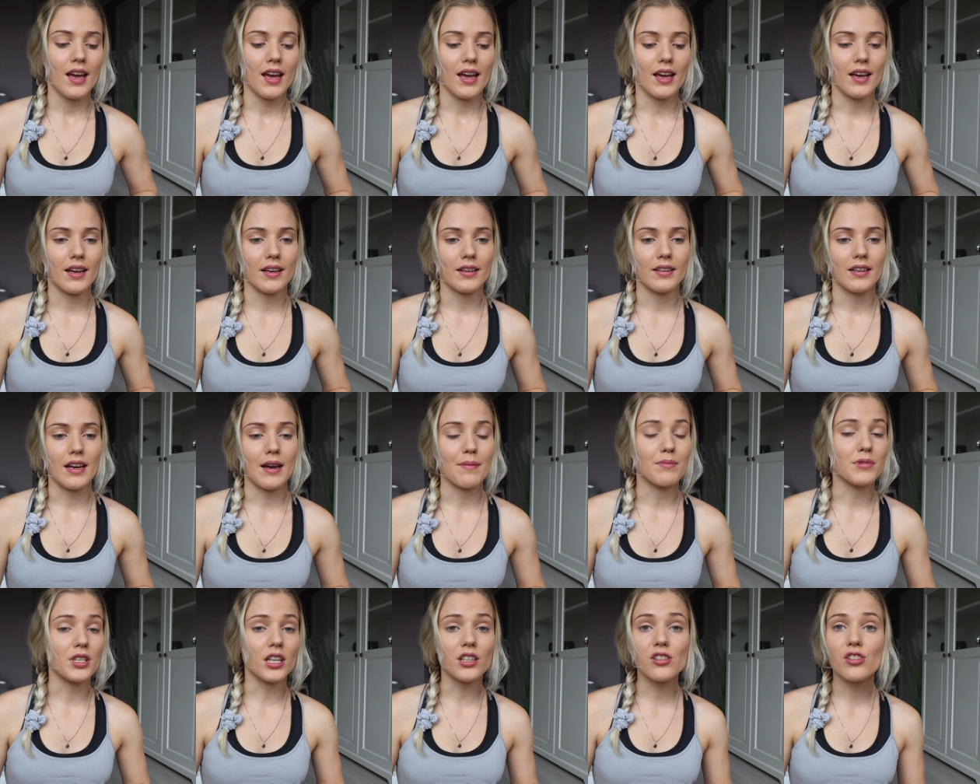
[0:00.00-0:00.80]
uh
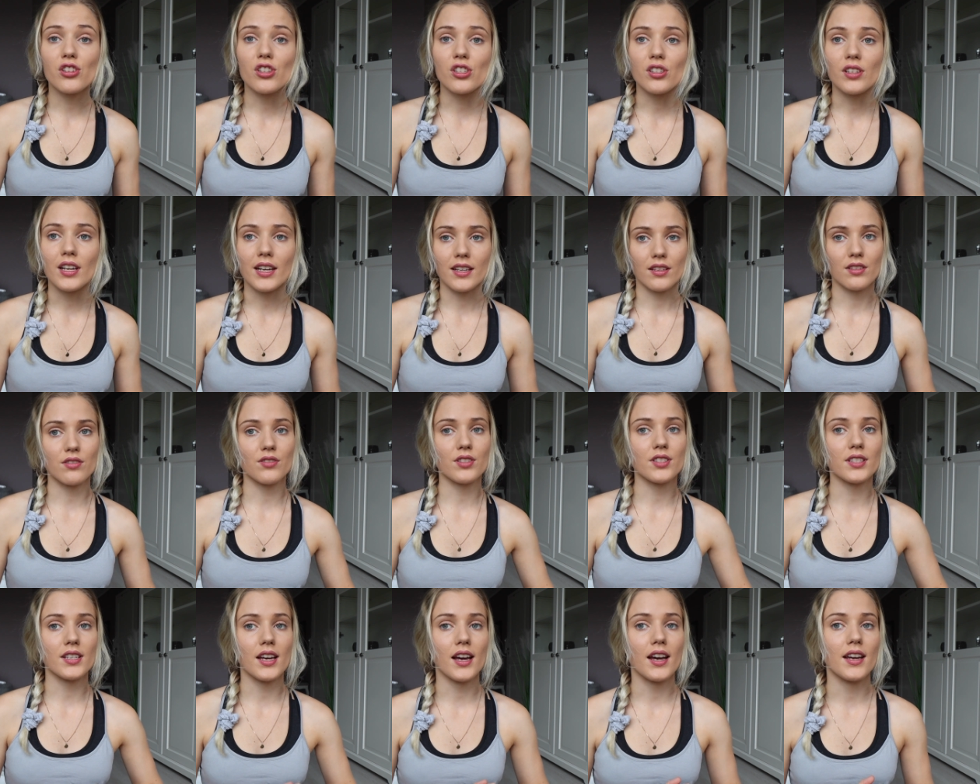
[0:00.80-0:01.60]
abduction
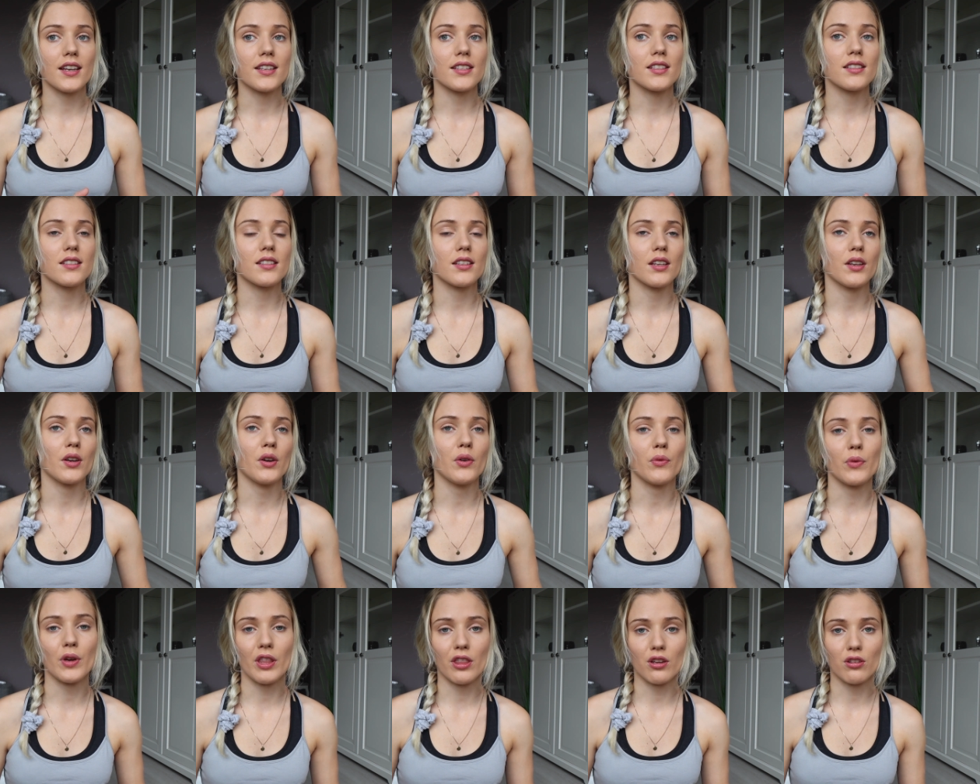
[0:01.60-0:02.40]
exercise,
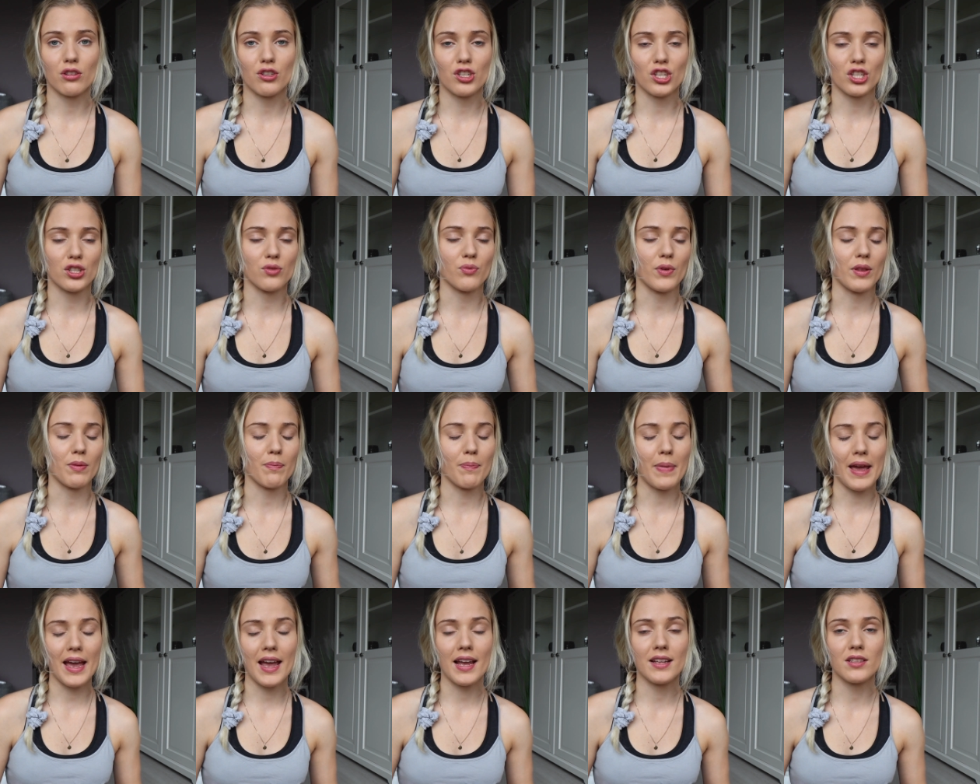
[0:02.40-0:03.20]
whether just with
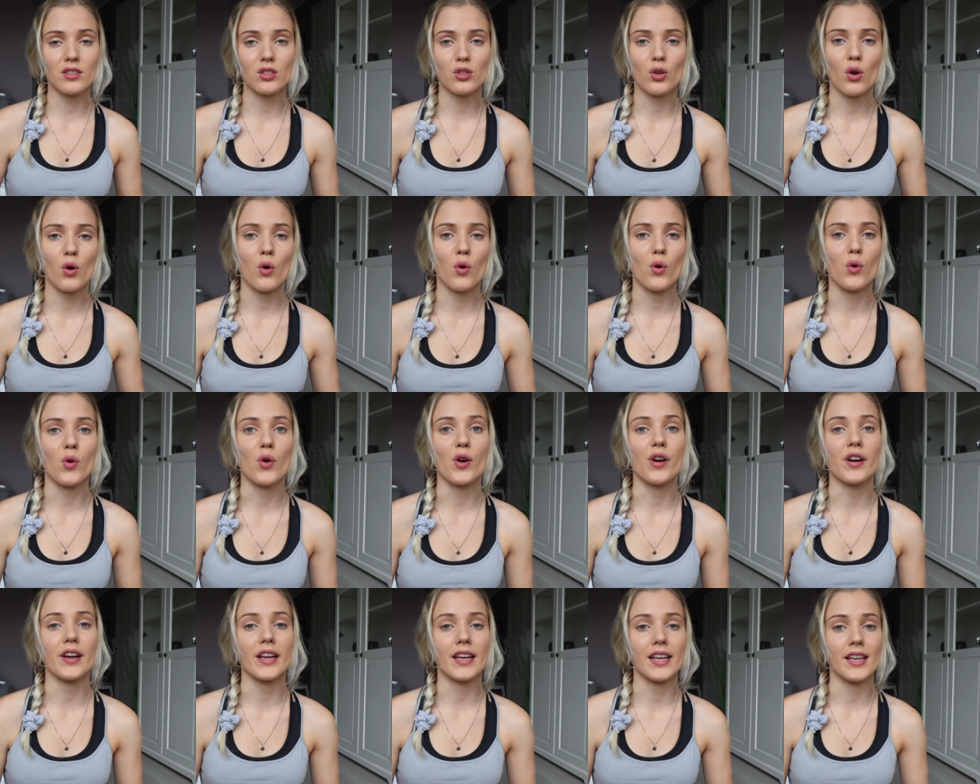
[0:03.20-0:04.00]
bands
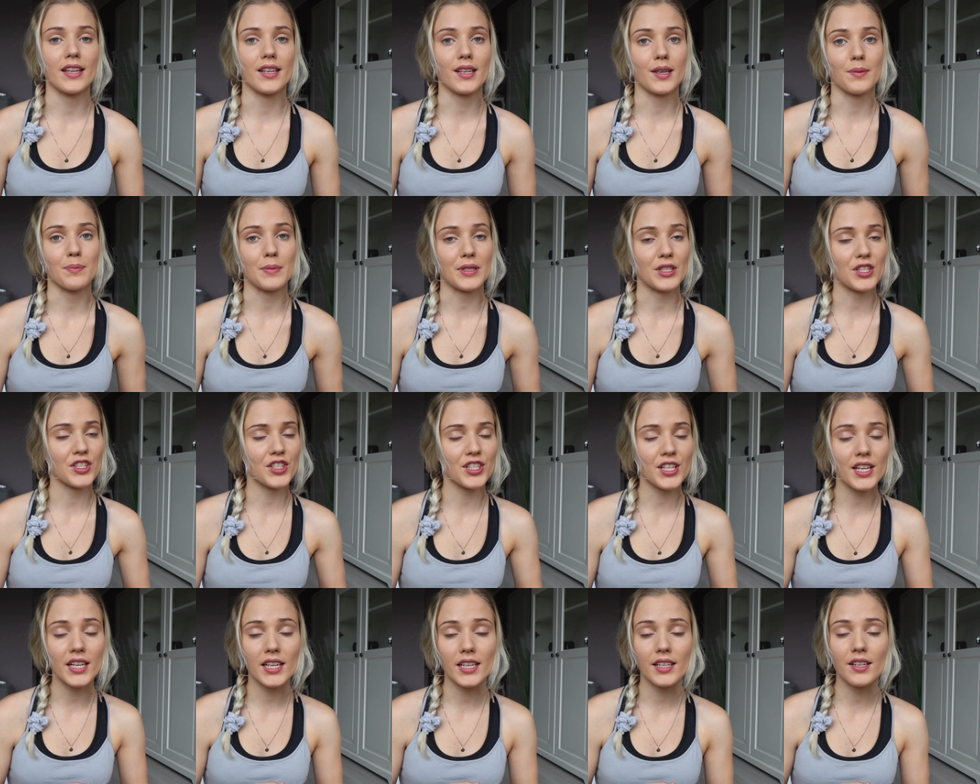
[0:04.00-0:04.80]
or in a
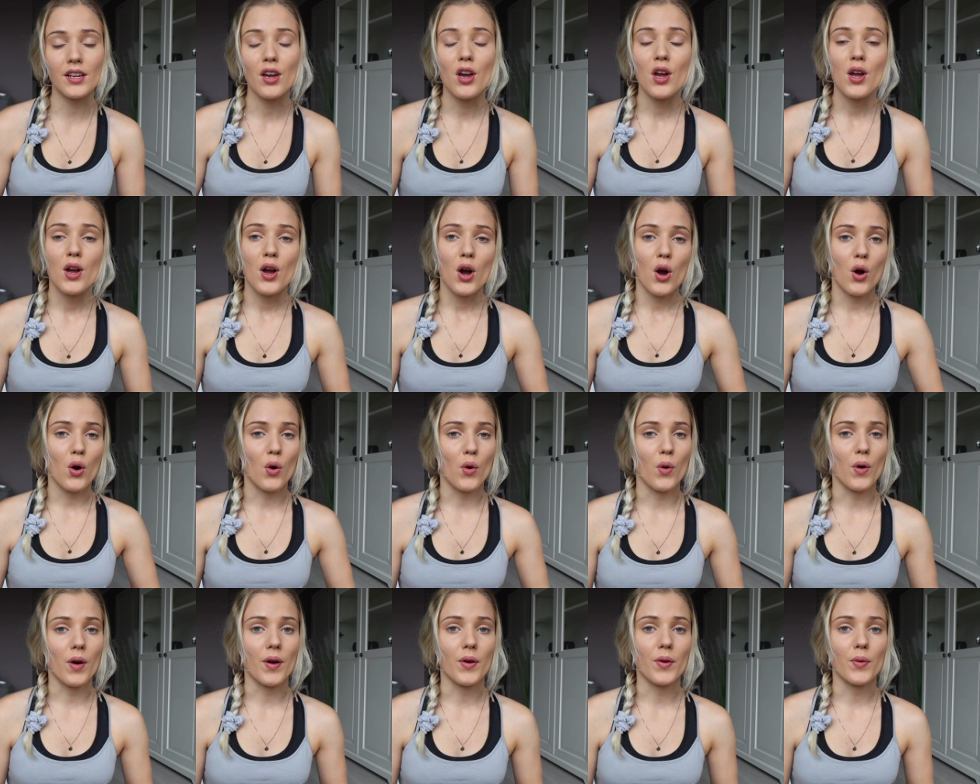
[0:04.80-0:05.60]
machine
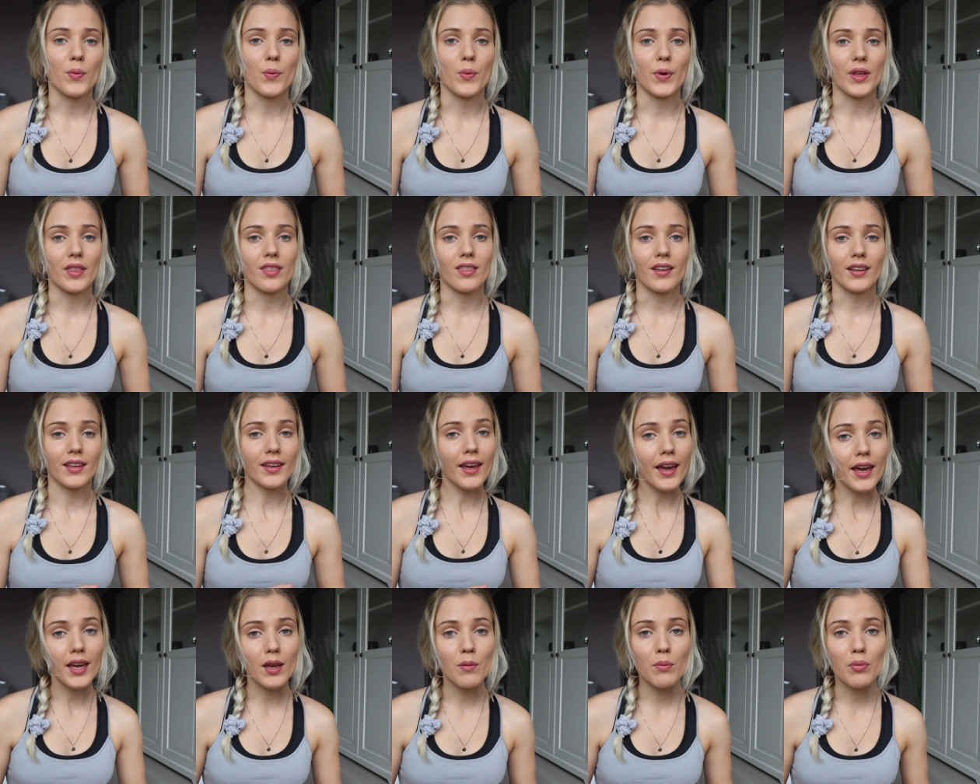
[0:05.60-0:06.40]
or with a
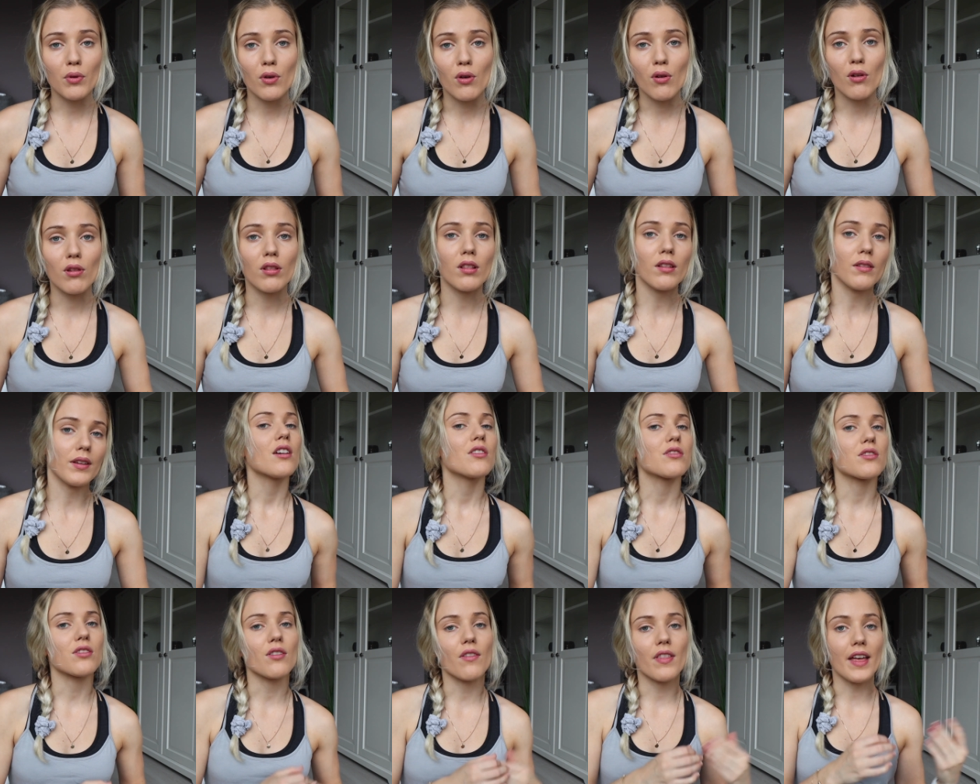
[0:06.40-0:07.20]
cable.
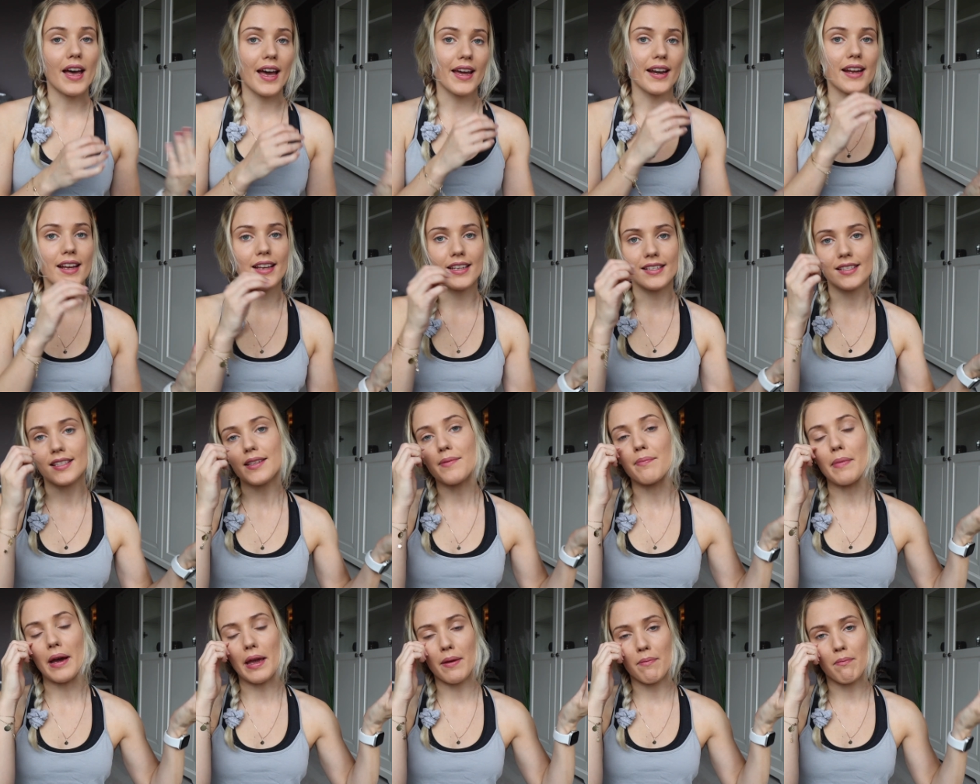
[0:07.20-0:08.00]
So that is
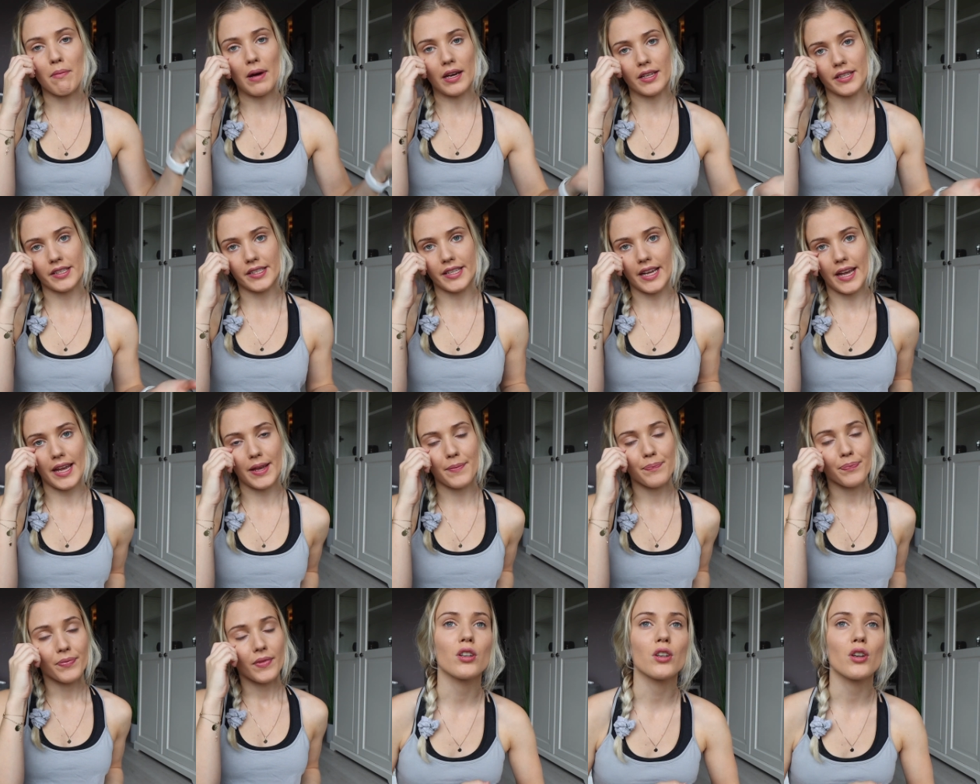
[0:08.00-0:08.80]
my
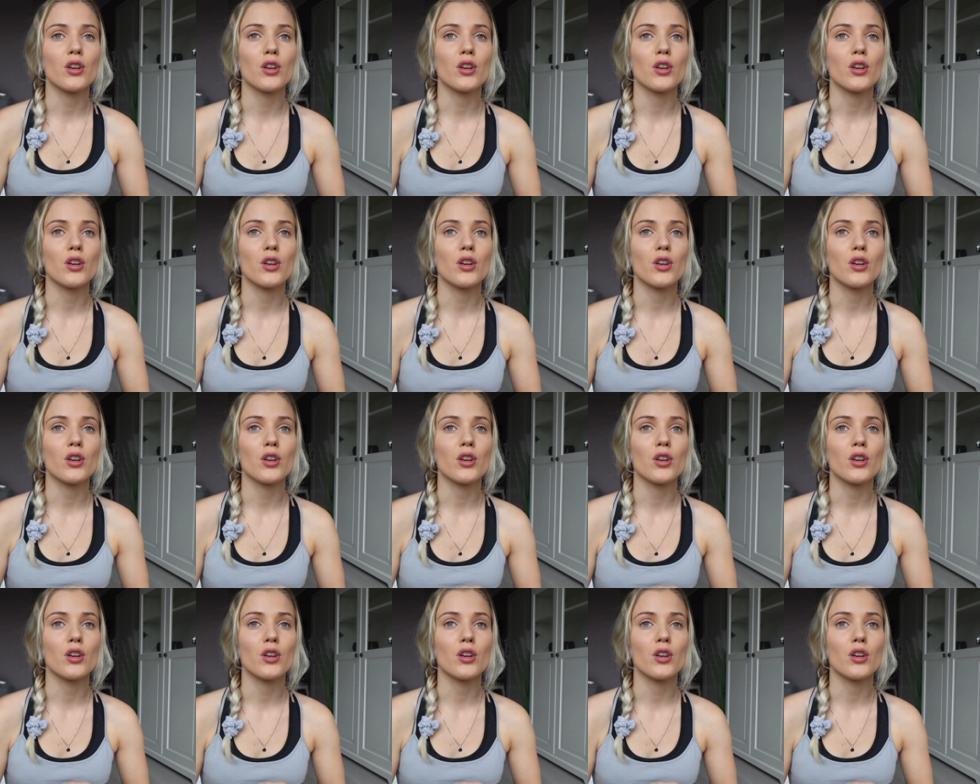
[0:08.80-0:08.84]
Monday.